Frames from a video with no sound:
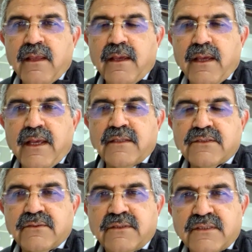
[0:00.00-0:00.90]
And
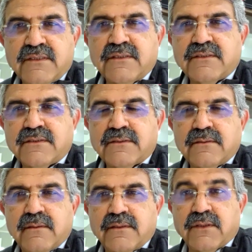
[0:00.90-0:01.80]

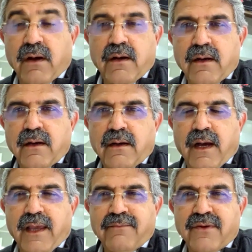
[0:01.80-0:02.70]
so
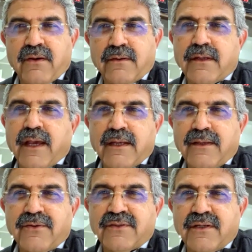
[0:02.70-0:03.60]
I am now
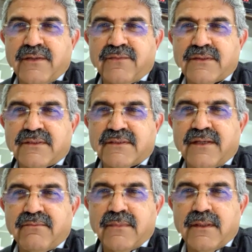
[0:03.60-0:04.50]
retiring on 31st
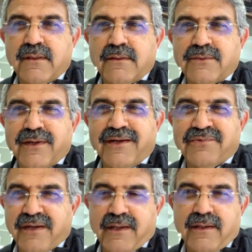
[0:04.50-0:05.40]
December
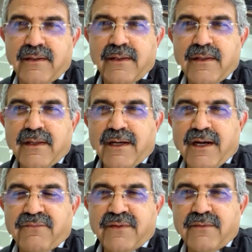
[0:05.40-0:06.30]
2020
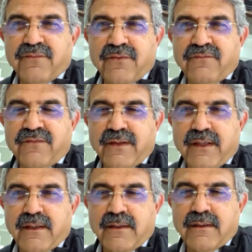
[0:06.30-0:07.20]
after
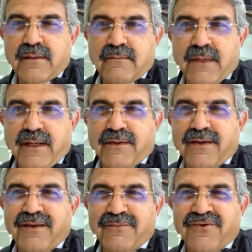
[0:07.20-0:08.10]
fulfilling my
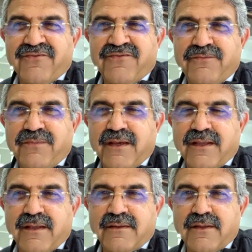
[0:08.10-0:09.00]
dream of being
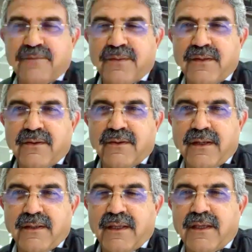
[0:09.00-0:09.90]
an entrepreneur
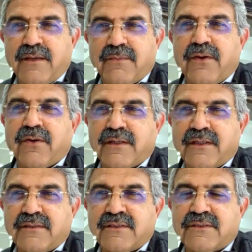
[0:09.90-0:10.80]
and taking my
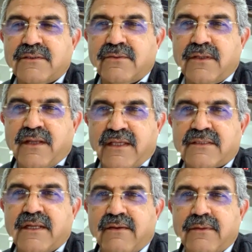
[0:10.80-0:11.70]
organization to the
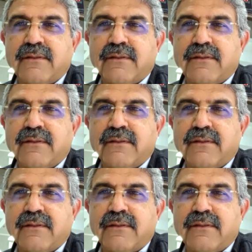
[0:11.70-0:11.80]
next level.